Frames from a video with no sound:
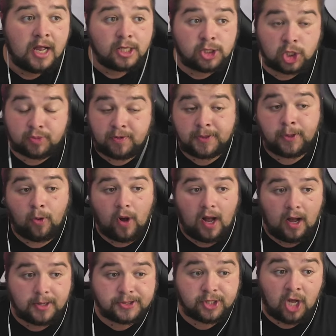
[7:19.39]
just before
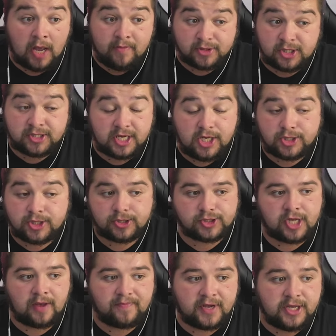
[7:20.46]
half-time, it's a decent
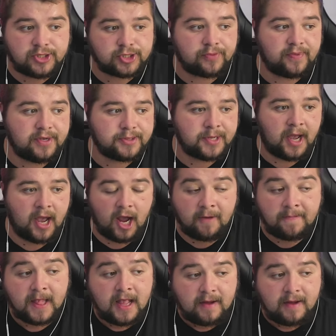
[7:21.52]
set piece to be fair,